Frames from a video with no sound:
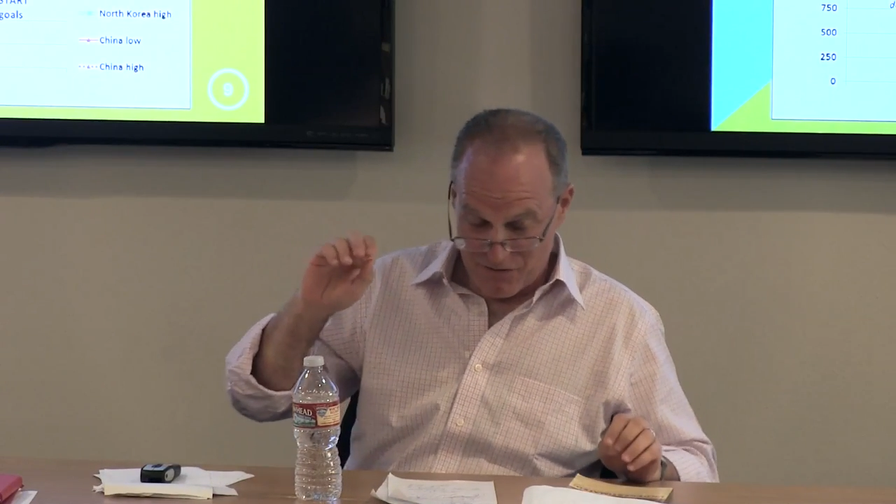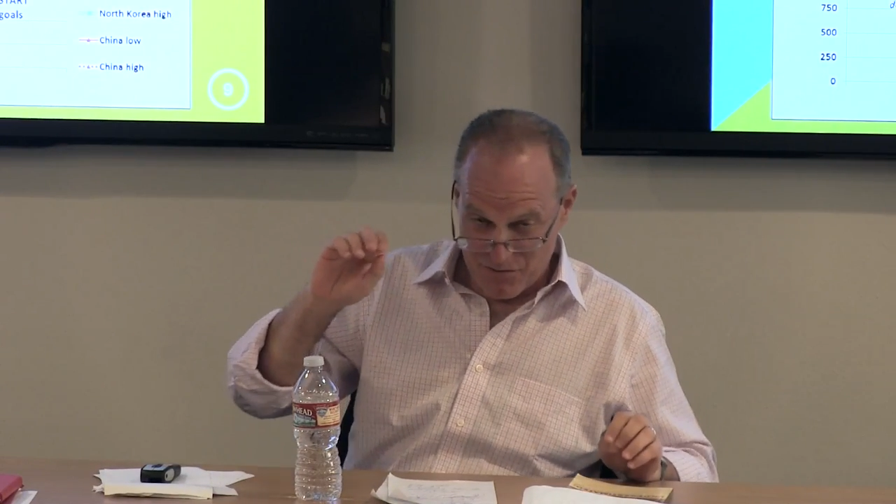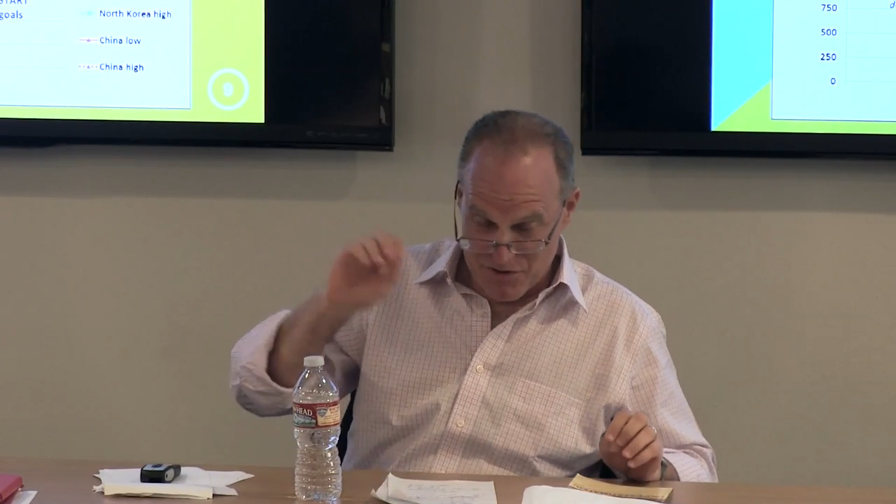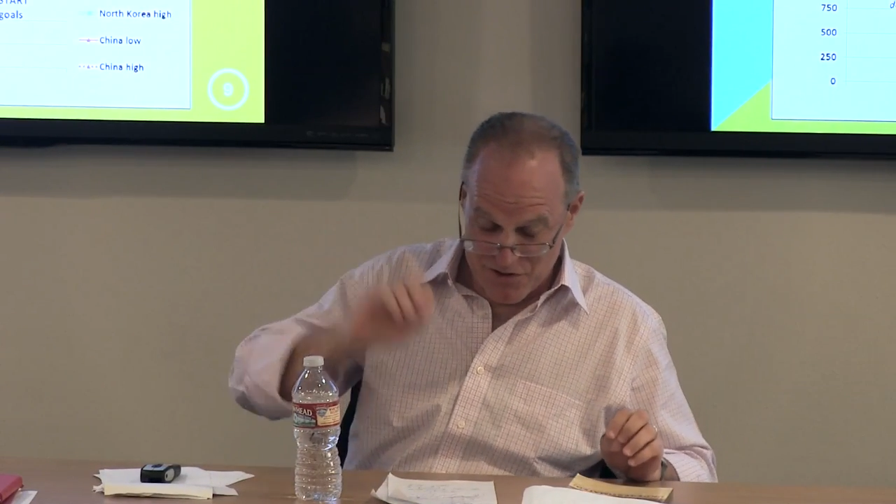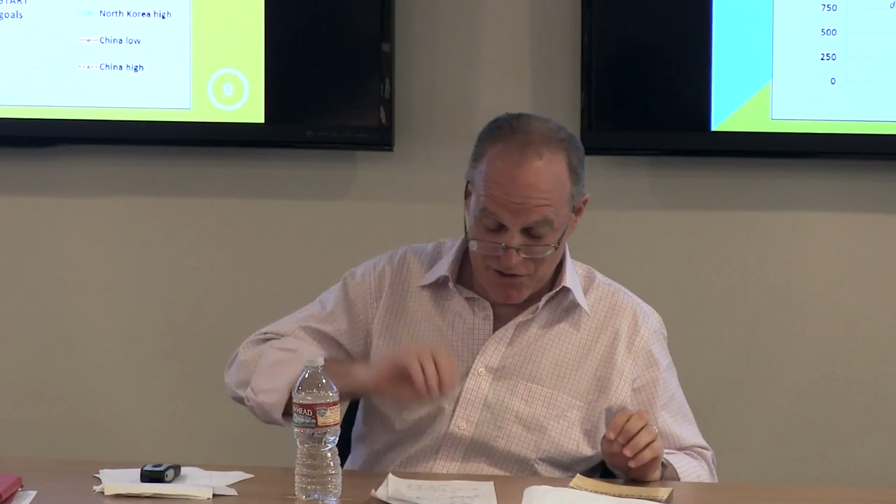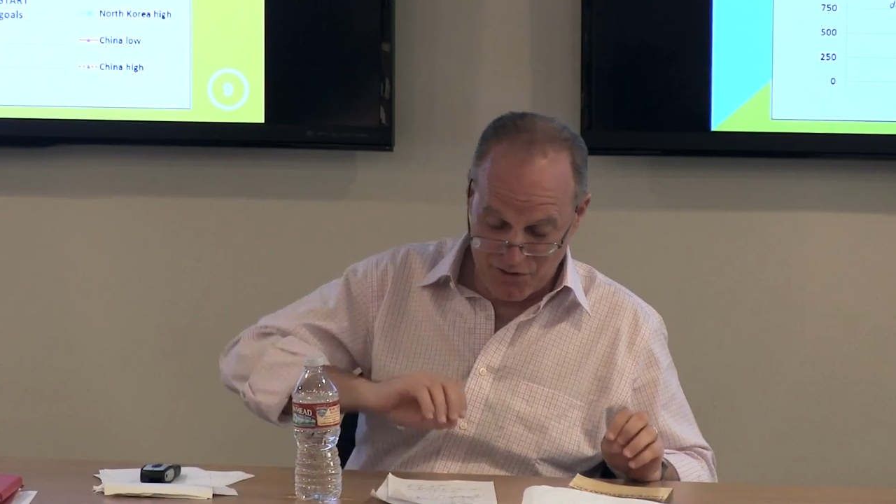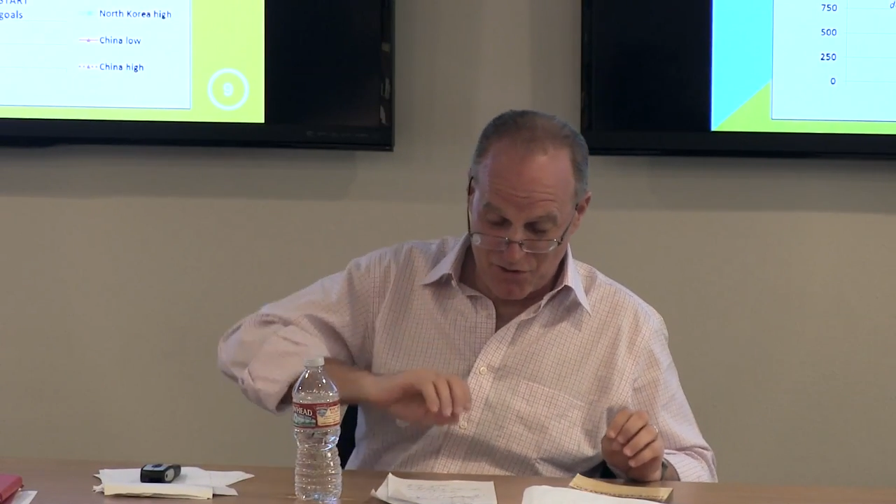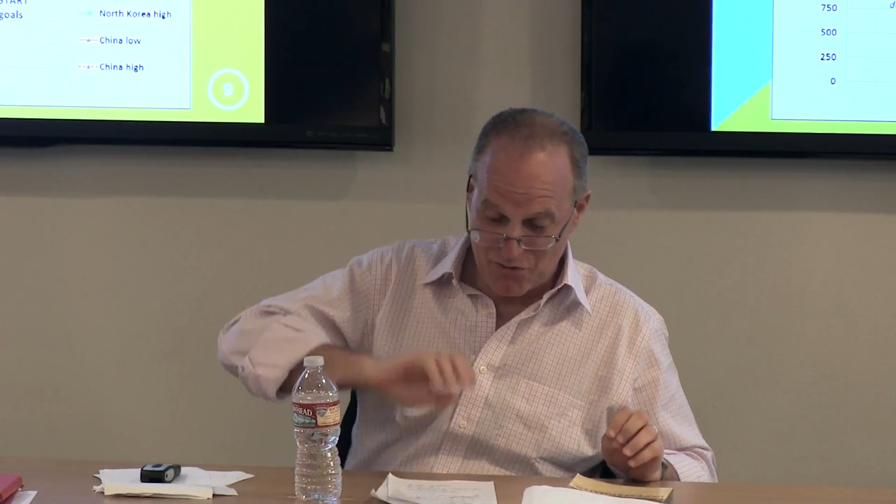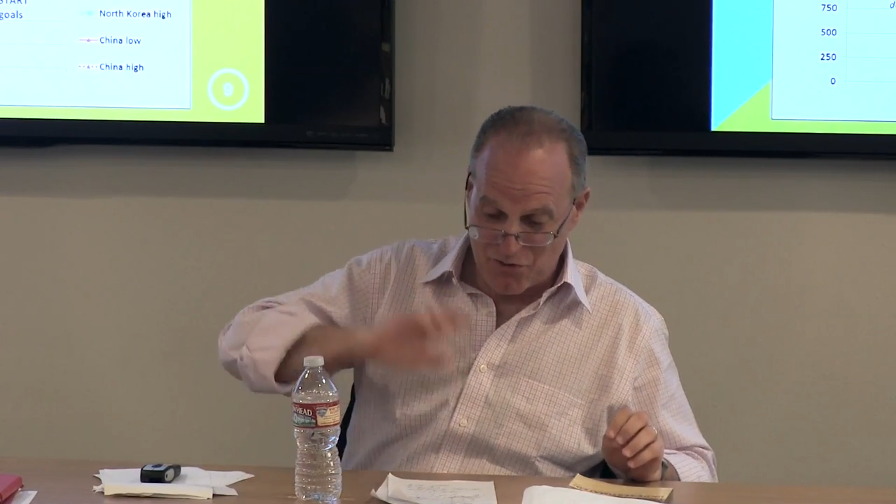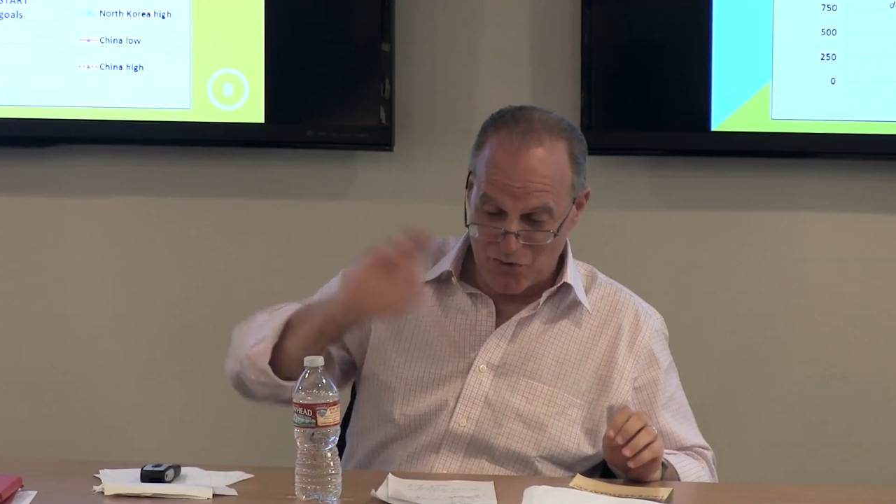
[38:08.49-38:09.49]
from
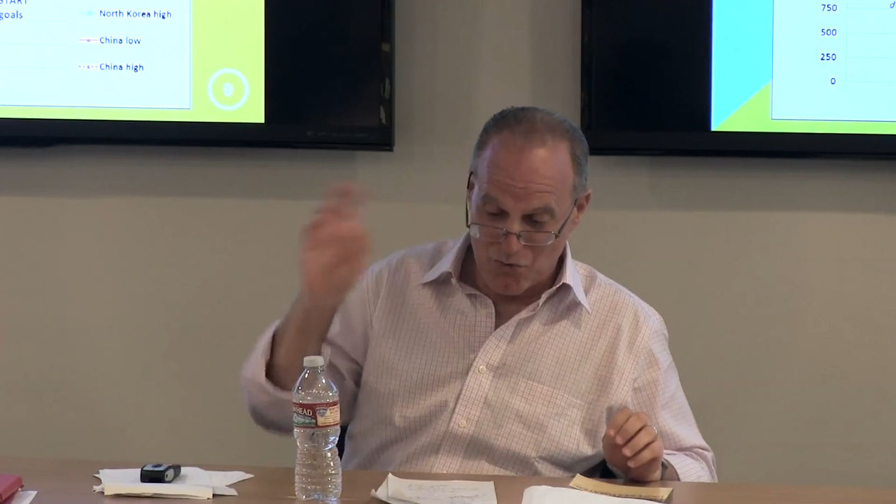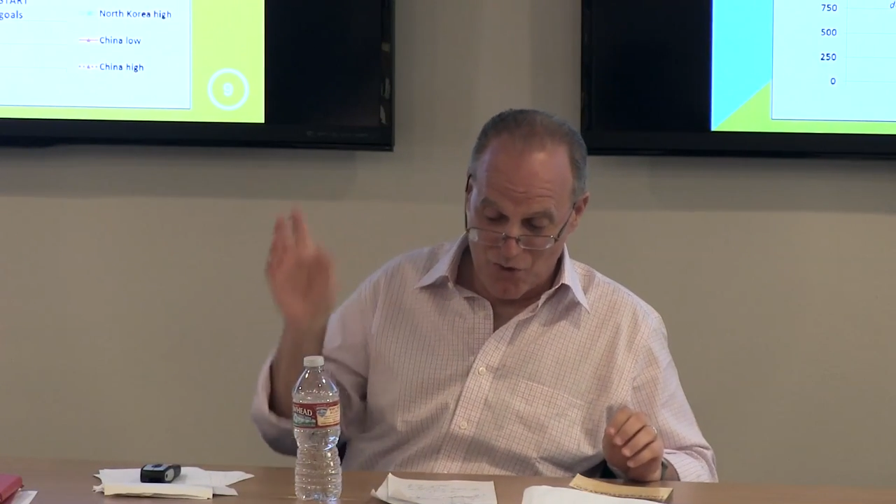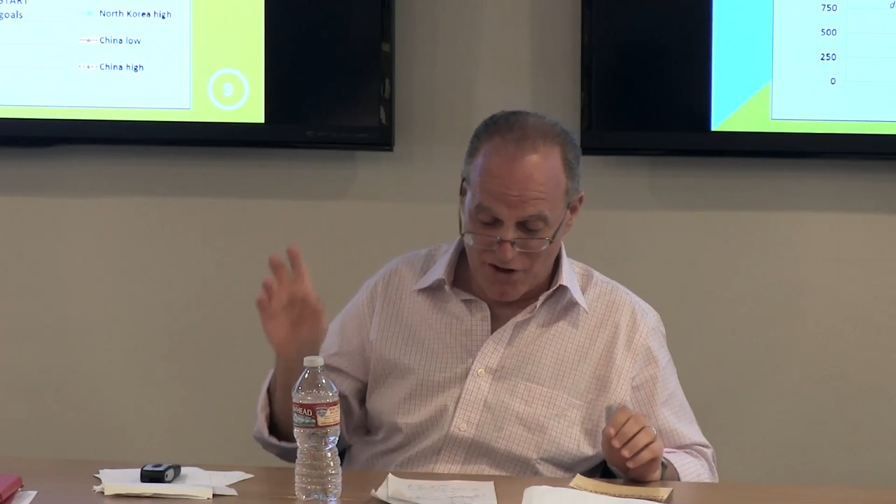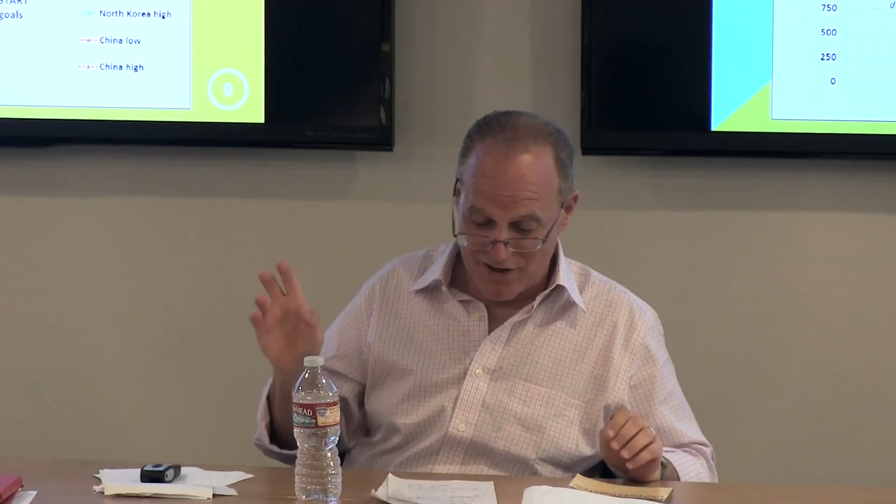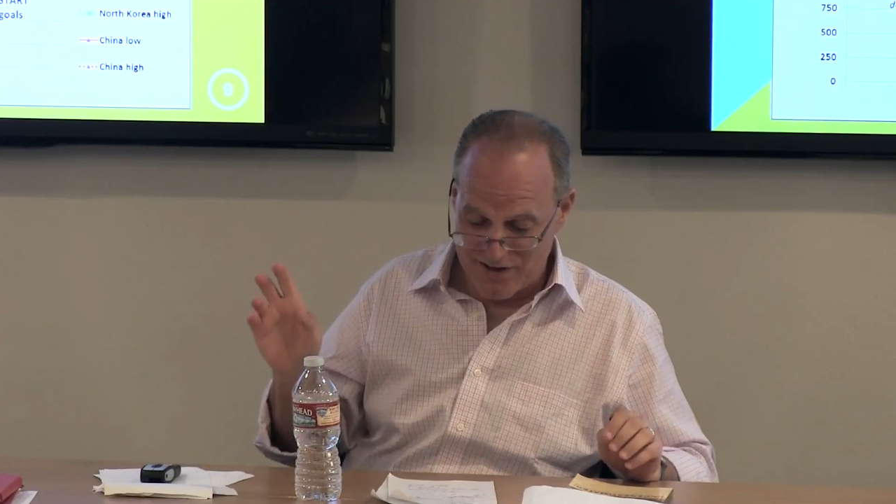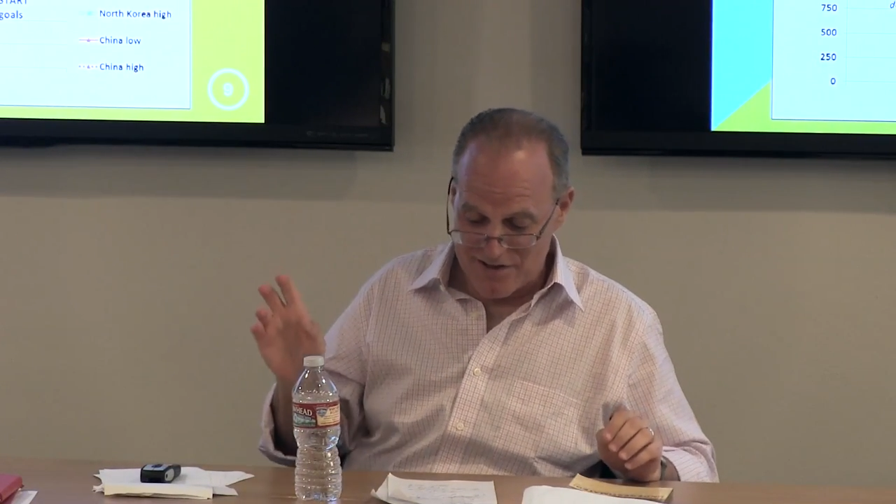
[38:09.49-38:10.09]
zero to one